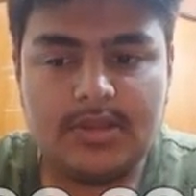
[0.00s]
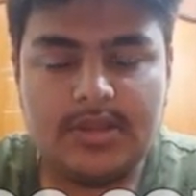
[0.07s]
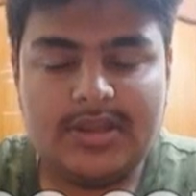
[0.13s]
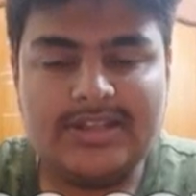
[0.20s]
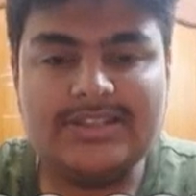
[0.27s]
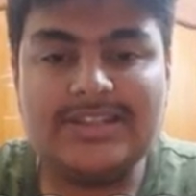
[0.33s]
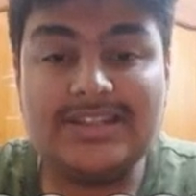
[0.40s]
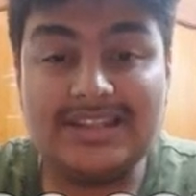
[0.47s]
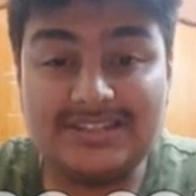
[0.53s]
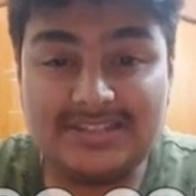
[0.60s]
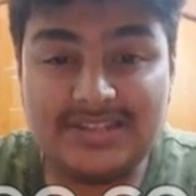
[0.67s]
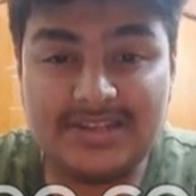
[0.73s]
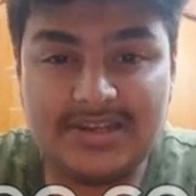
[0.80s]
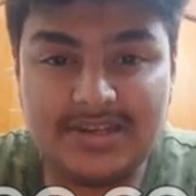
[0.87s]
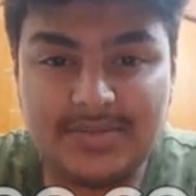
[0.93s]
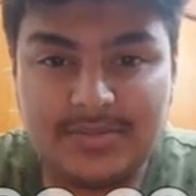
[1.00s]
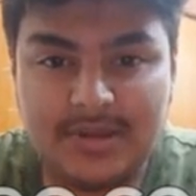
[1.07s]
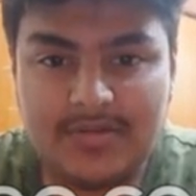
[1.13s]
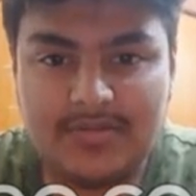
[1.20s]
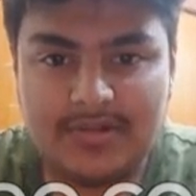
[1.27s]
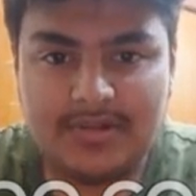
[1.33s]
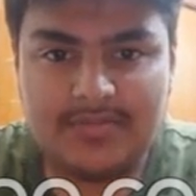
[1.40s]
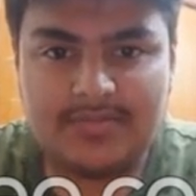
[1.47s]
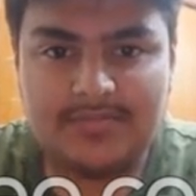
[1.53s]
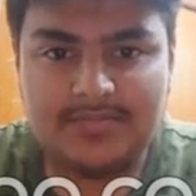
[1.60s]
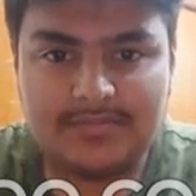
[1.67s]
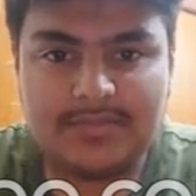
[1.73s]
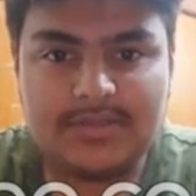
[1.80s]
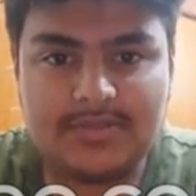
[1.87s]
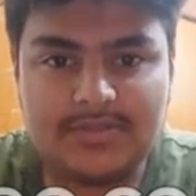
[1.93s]
it is an engineering marvel
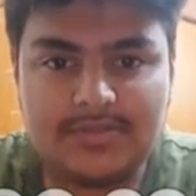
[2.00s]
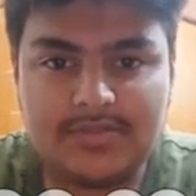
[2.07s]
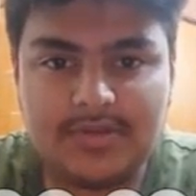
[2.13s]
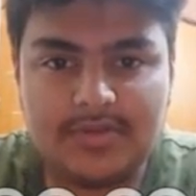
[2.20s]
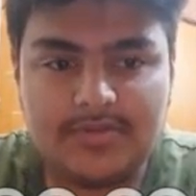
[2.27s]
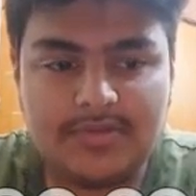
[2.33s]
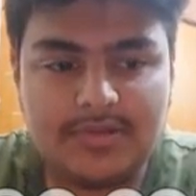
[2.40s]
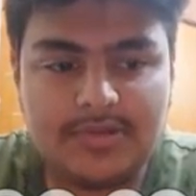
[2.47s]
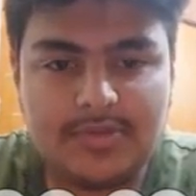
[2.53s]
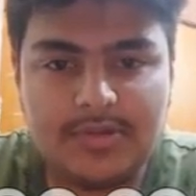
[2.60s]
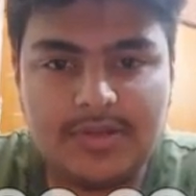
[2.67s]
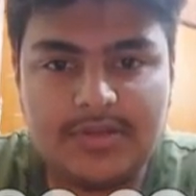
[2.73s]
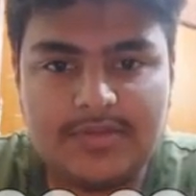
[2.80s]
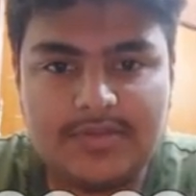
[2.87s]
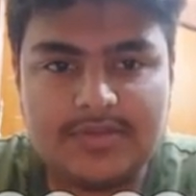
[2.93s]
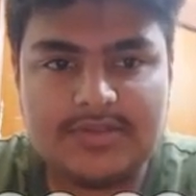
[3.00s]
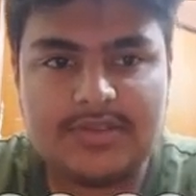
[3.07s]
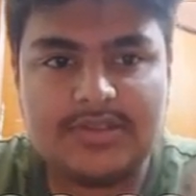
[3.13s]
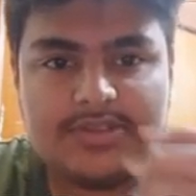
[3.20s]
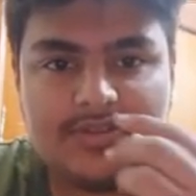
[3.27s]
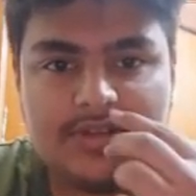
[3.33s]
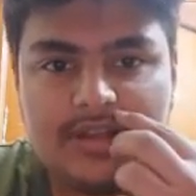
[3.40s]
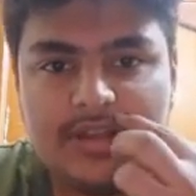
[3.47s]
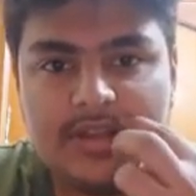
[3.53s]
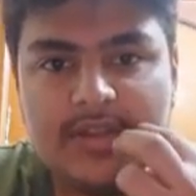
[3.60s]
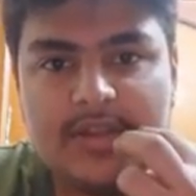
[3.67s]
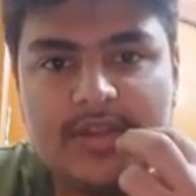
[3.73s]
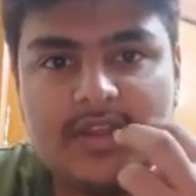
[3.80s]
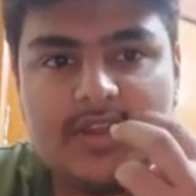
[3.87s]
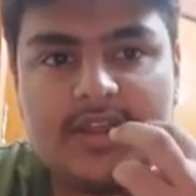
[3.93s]
of the 21st century,
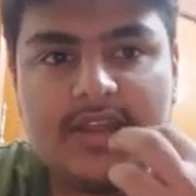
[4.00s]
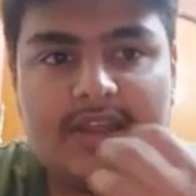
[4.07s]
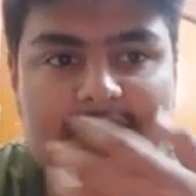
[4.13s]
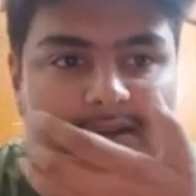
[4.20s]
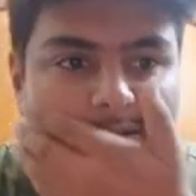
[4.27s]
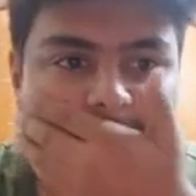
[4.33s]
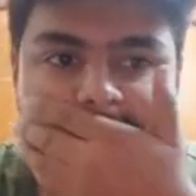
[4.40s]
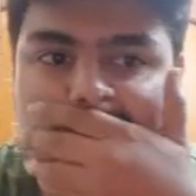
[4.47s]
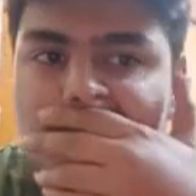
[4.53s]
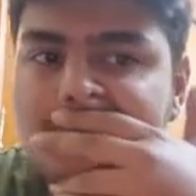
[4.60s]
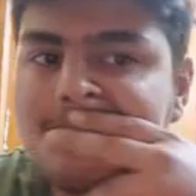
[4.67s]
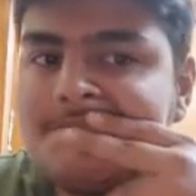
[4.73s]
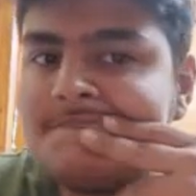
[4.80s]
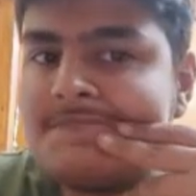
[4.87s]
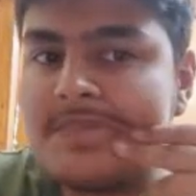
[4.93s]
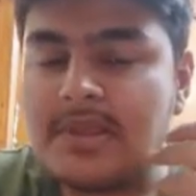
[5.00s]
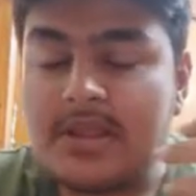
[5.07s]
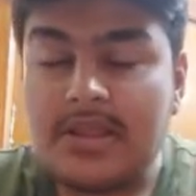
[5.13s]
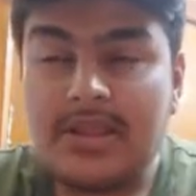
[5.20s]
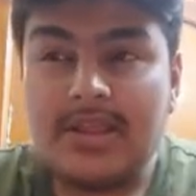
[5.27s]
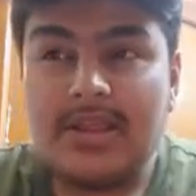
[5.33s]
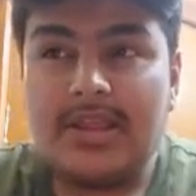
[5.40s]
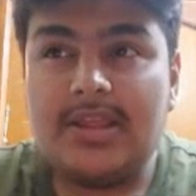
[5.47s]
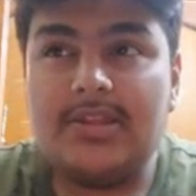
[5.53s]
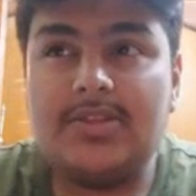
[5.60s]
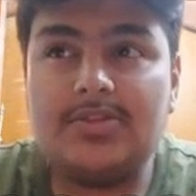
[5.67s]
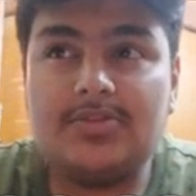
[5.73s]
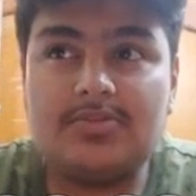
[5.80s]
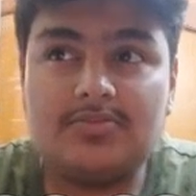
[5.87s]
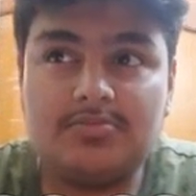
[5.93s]
and it
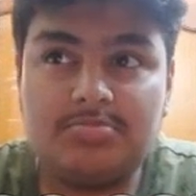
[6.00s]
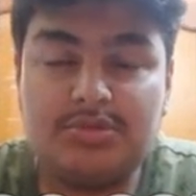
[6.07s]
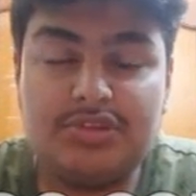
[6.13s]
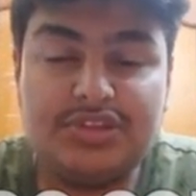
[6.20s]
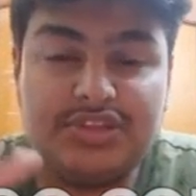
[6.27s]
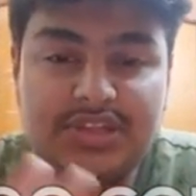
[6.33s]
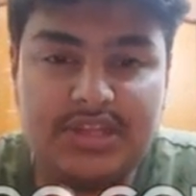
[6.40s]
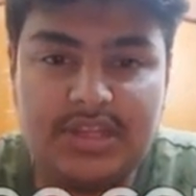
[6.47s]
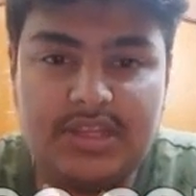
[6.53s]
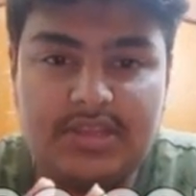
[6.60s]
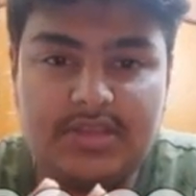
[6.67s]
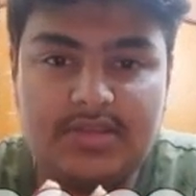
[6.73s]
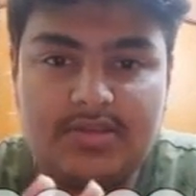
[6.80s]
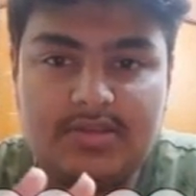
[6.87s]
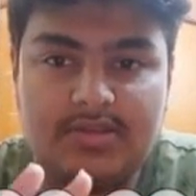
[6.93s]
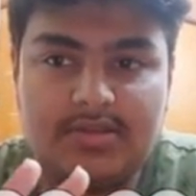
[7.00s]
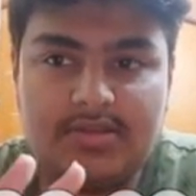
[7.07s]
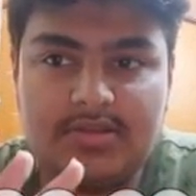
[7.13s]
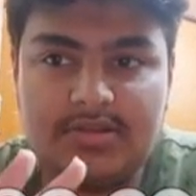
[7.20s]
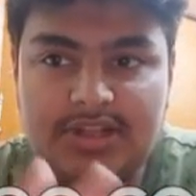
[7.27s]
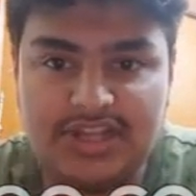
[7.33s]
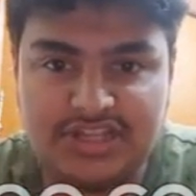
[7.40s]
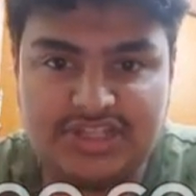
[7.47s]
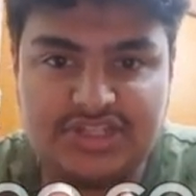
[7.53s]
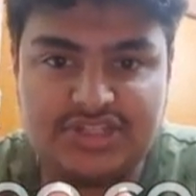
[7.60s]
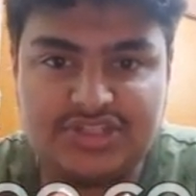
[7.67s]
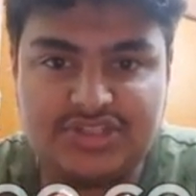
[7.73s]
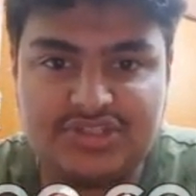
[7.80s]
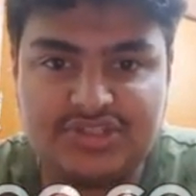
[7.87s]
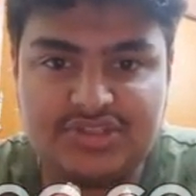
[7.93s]
took three
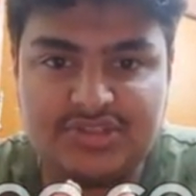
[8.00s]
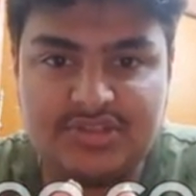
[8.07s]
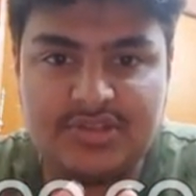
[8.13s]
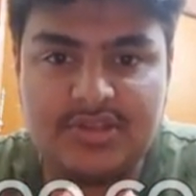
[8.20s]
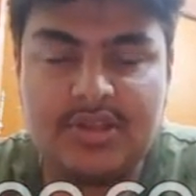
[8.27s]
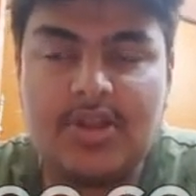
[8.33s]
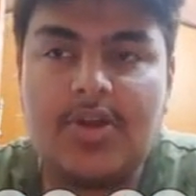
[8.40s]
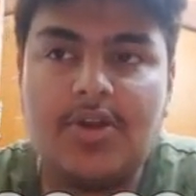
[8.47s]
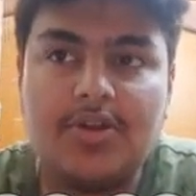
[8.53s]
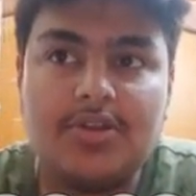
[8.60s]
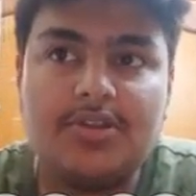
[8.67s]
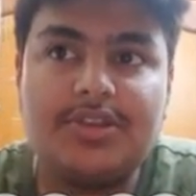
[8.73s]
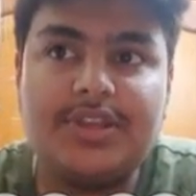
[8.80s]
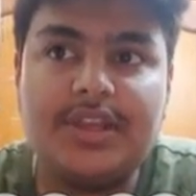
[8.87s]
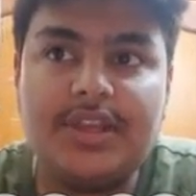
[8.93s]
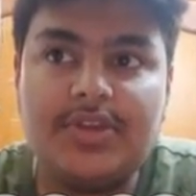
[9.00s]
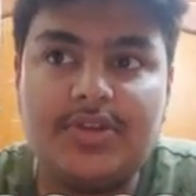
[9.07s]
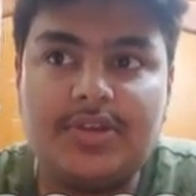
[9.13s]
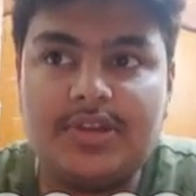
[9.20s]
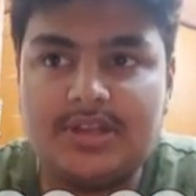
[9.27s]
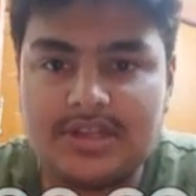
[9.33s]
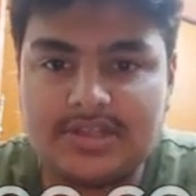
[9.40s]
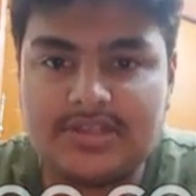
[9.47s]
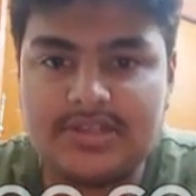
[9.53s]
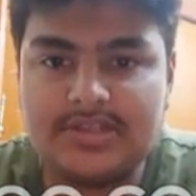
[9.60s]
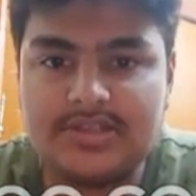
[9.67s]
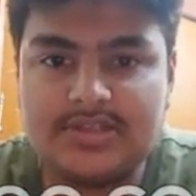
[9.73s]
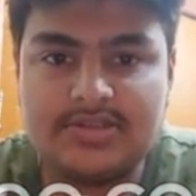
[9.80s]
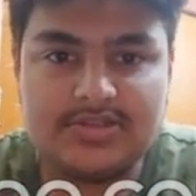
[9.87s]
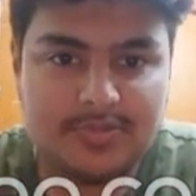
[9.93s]
nations or three
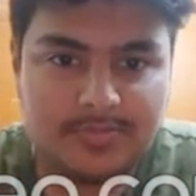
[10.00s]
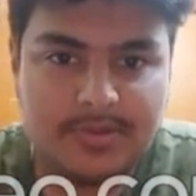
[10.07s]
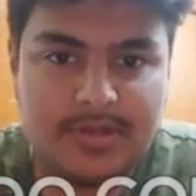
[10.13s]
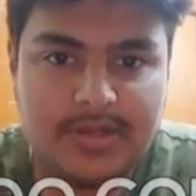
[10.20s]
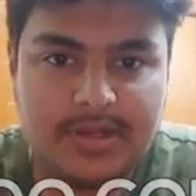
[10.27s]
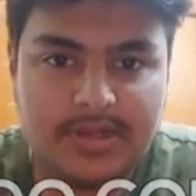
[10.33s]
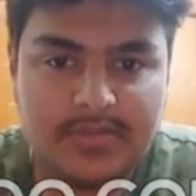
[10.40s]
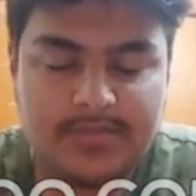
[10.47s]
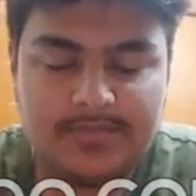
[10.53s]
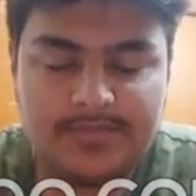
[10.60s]
organizations to build it.